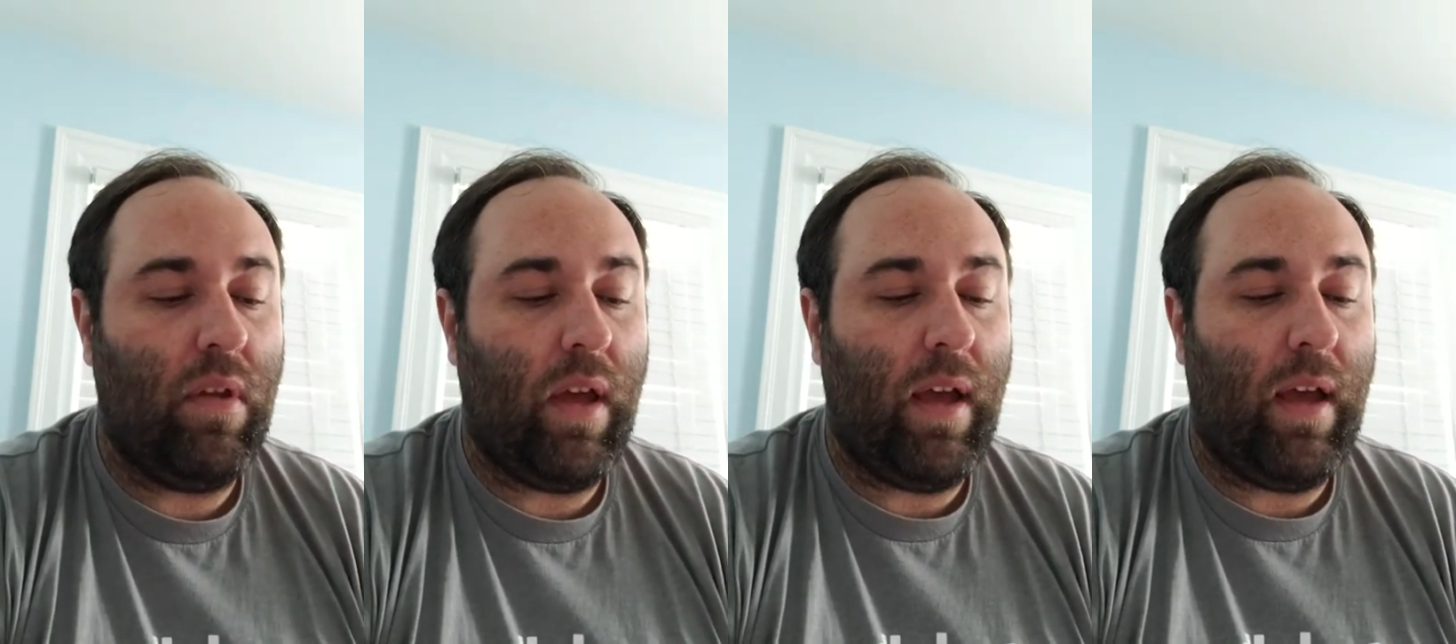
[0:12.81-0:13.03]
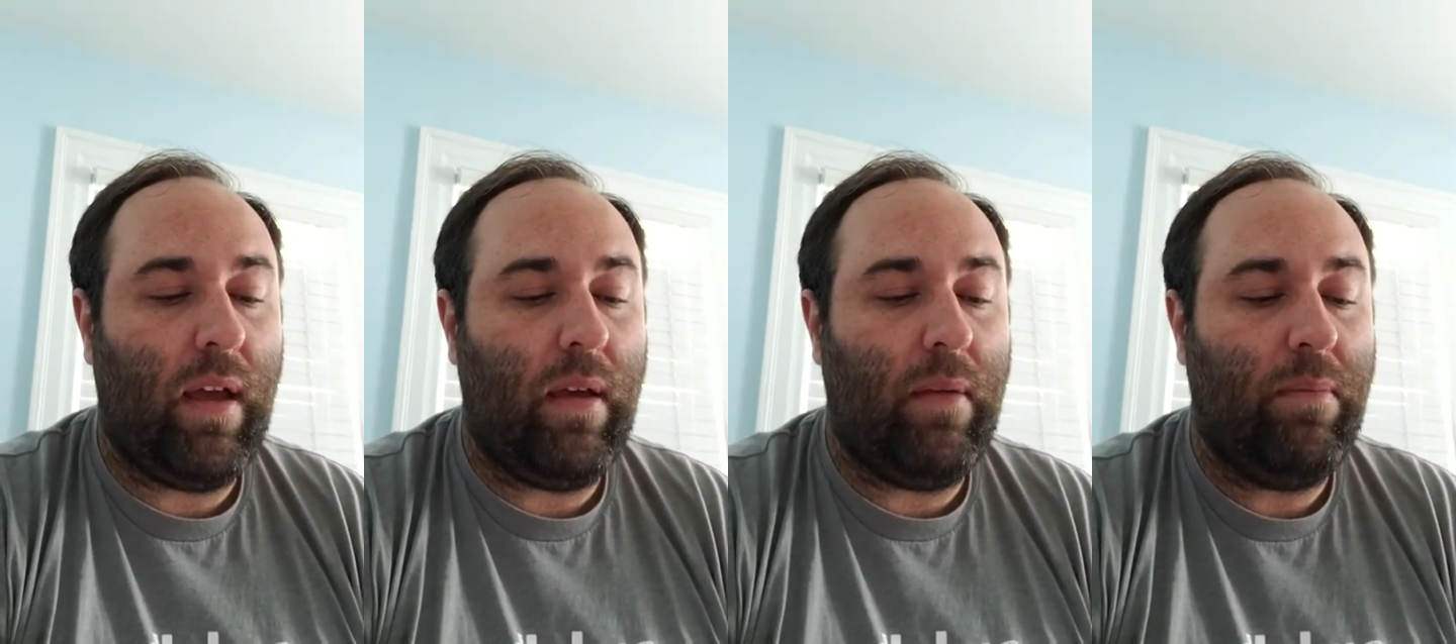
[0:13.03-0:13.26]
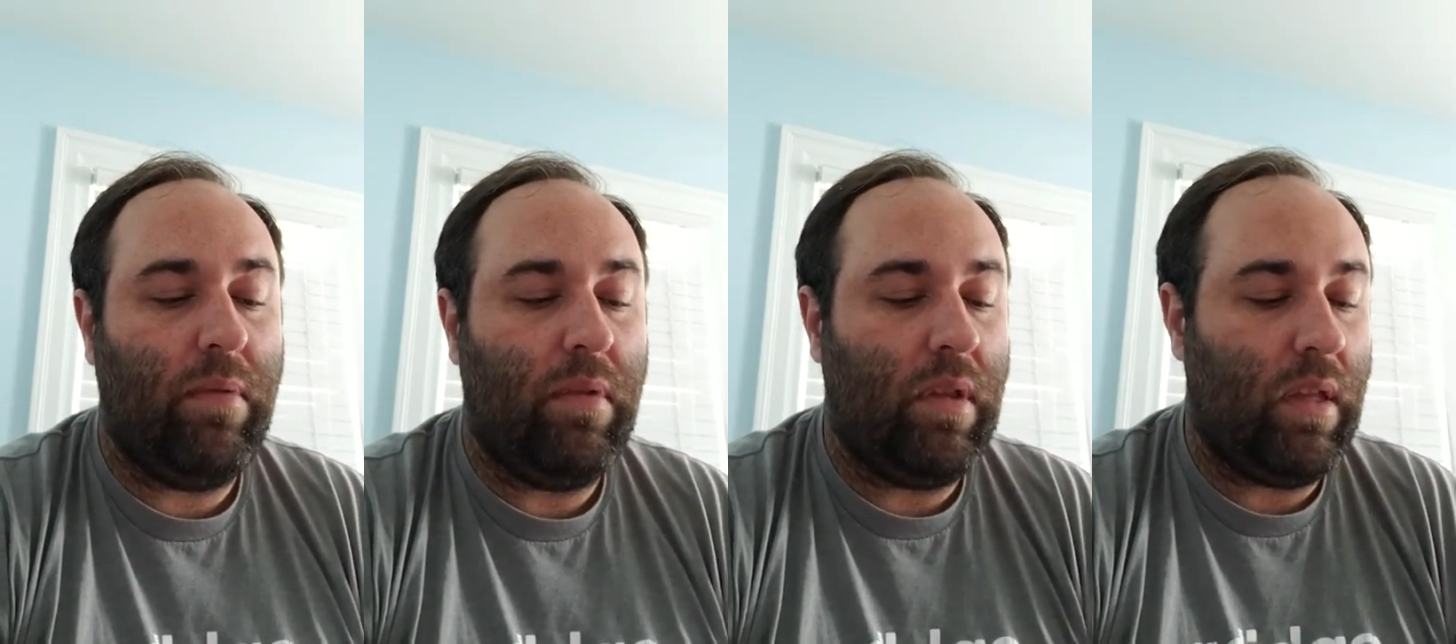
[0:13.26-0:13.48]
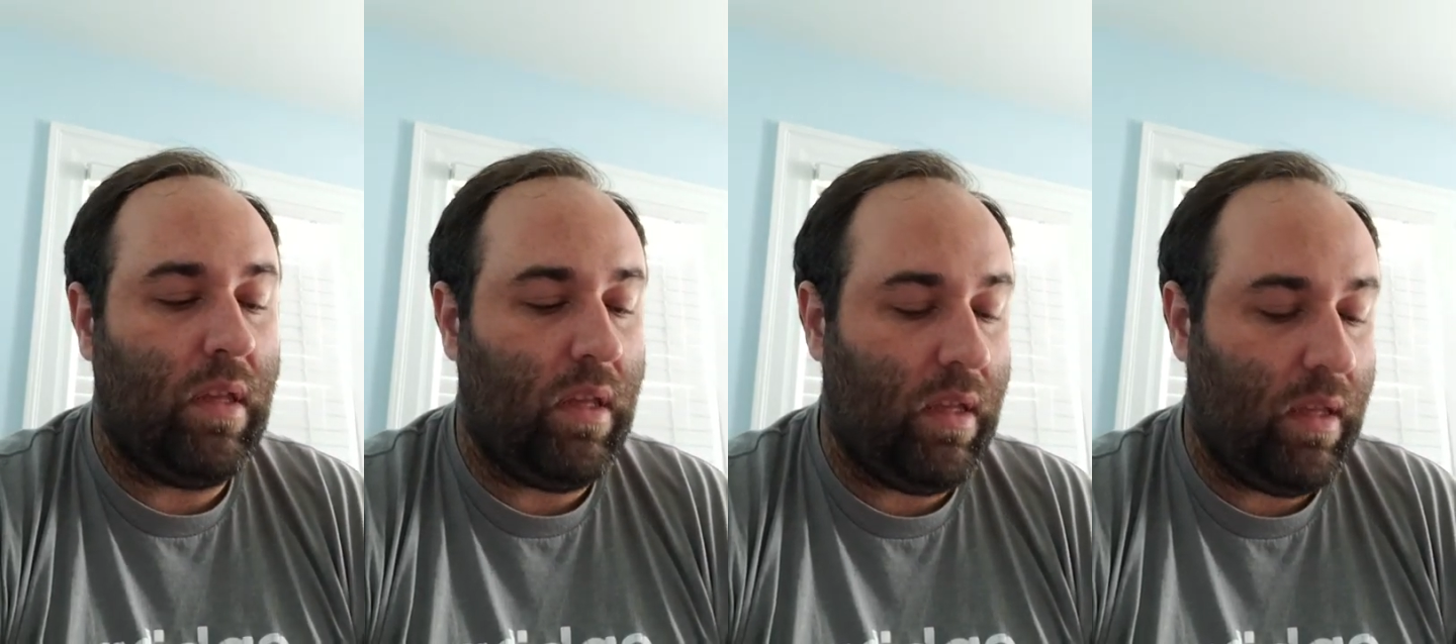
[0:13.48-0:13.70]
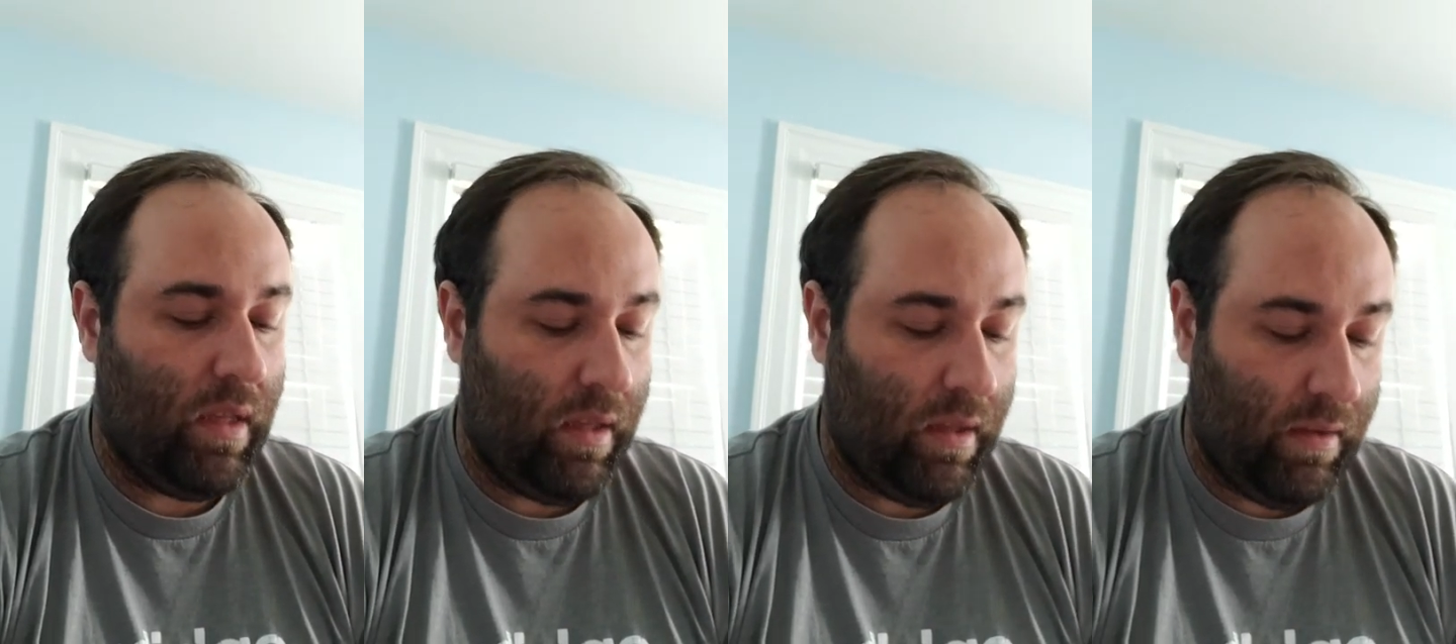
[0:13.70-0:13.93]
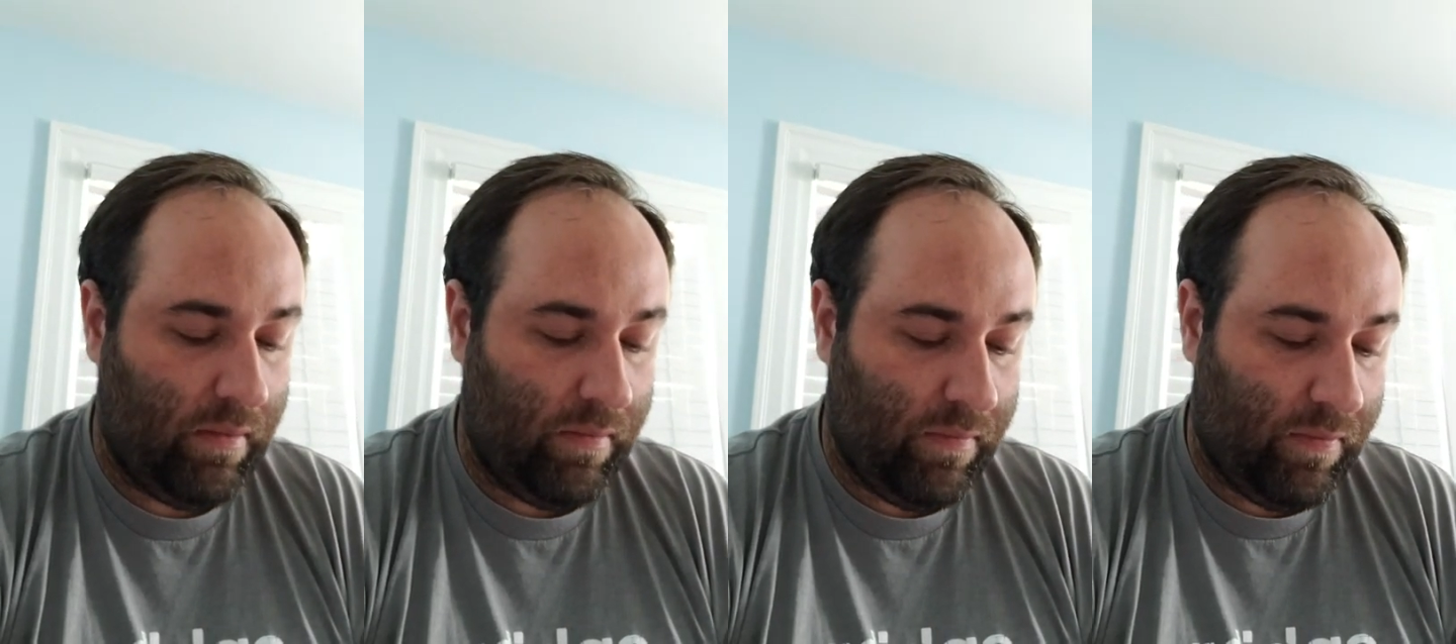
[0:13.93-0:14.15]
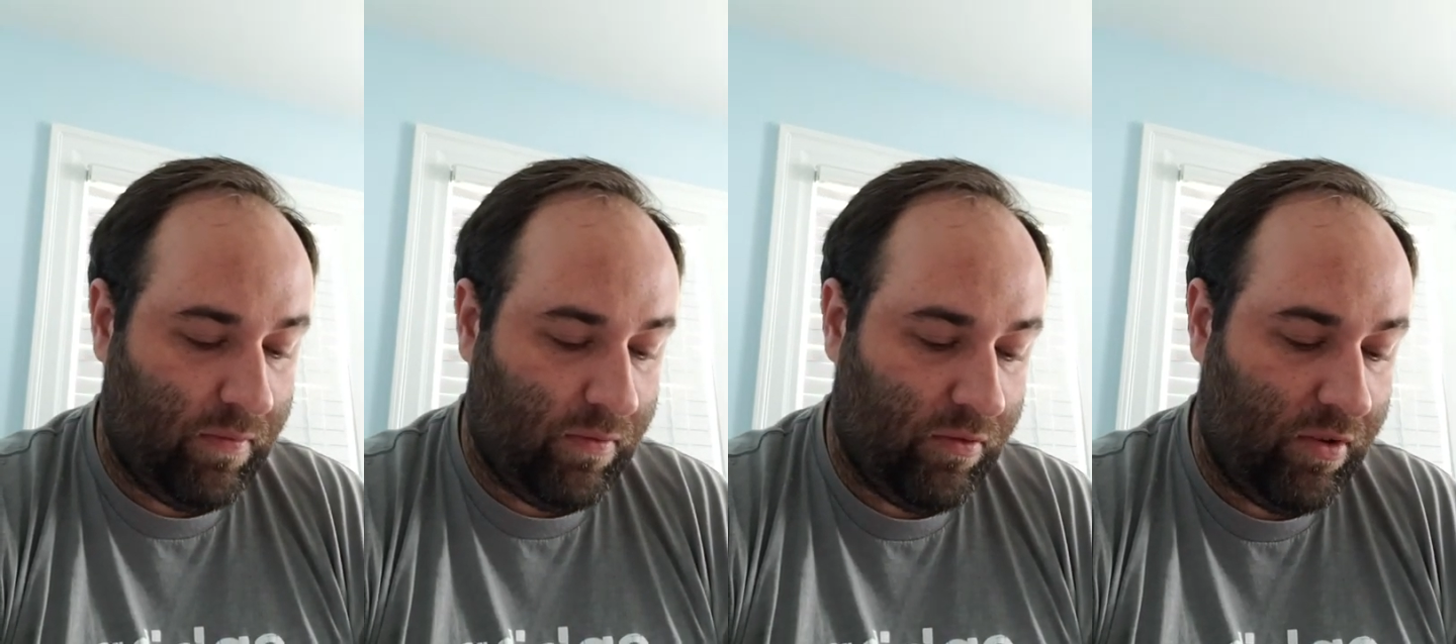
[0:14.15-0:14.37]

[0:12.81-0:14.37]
I believe